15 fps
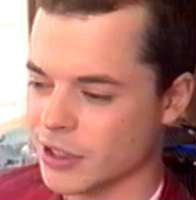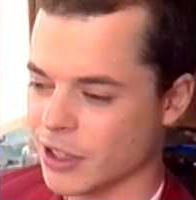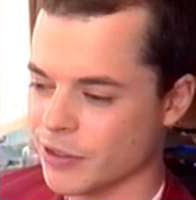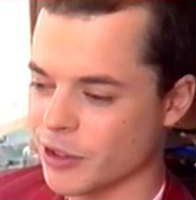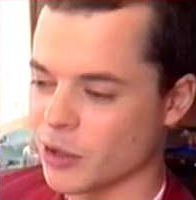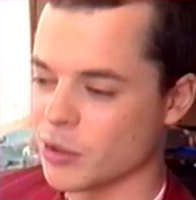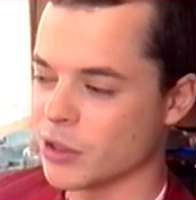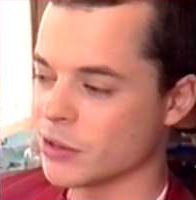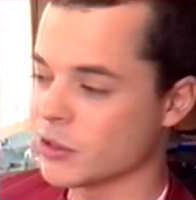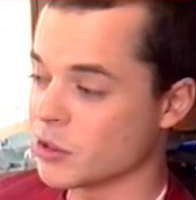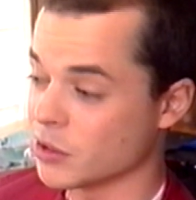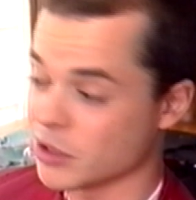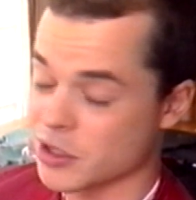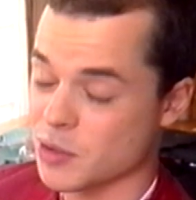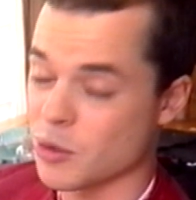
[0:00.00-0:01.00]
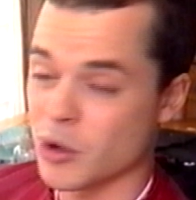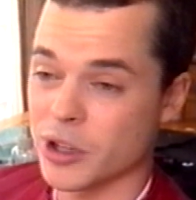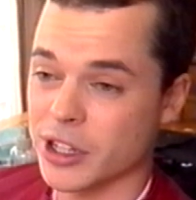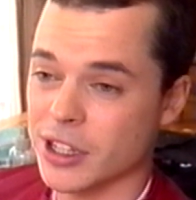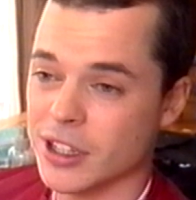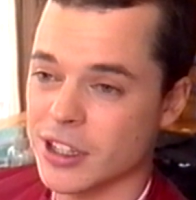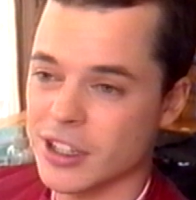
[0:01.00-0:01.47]
I felt really good this
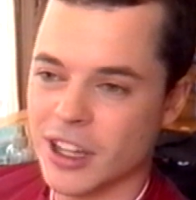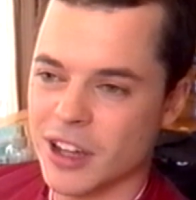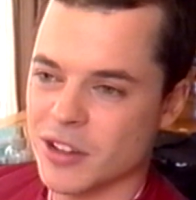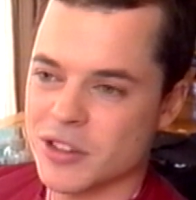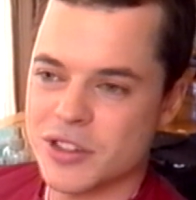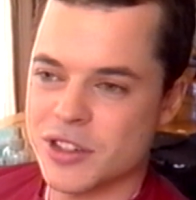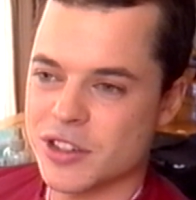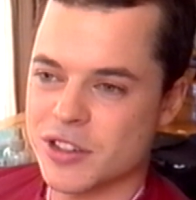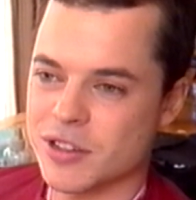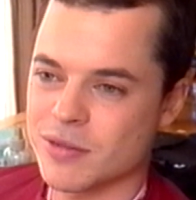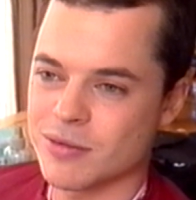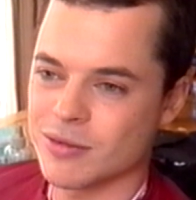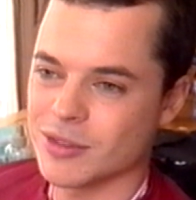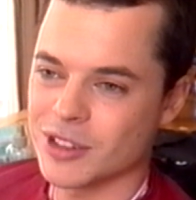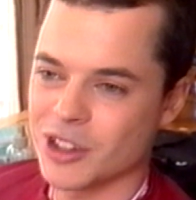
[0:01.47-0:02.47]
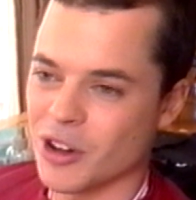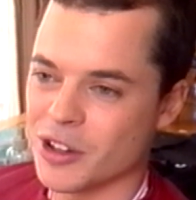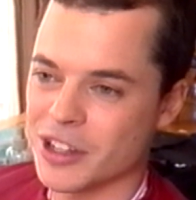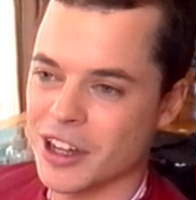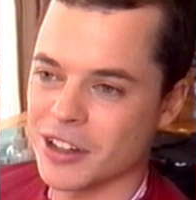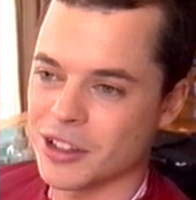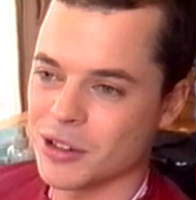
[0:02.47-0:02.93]
morning and now it's just
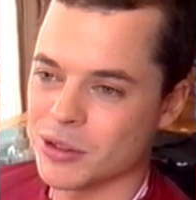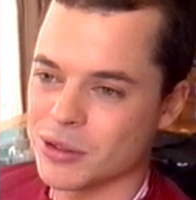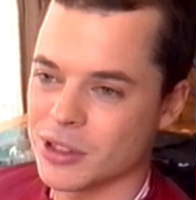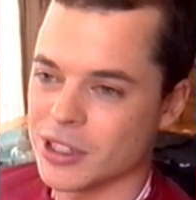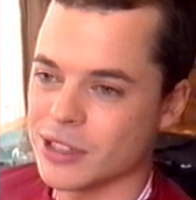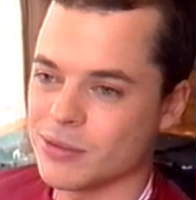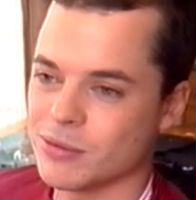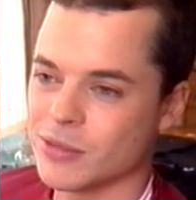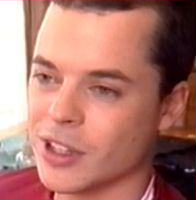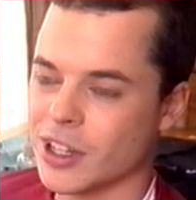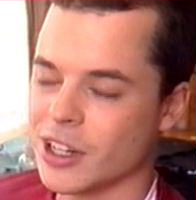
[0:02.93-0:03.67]
gone downhill pretty